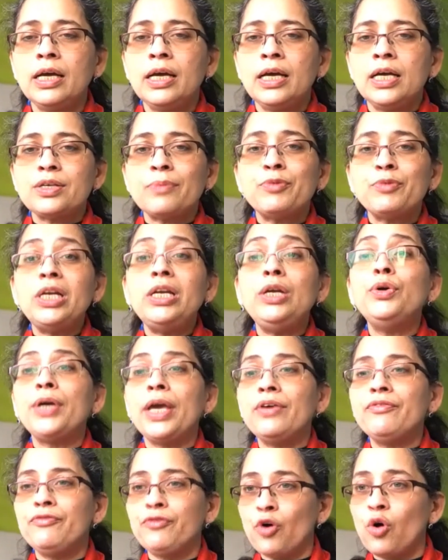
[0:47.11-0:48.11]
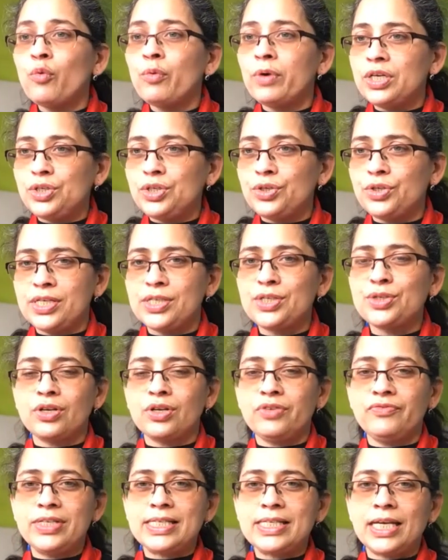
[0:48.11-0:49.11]
So I'm really looking forward to this
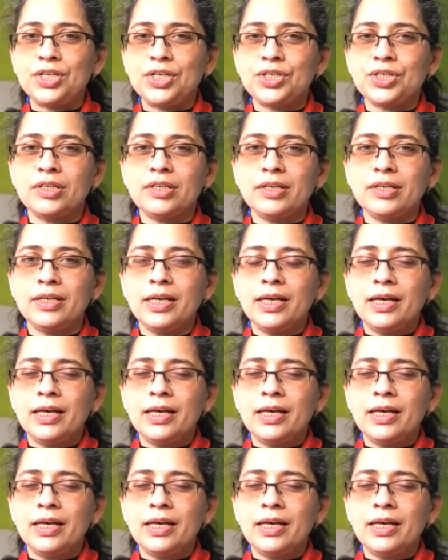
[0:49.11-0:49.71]
conversation.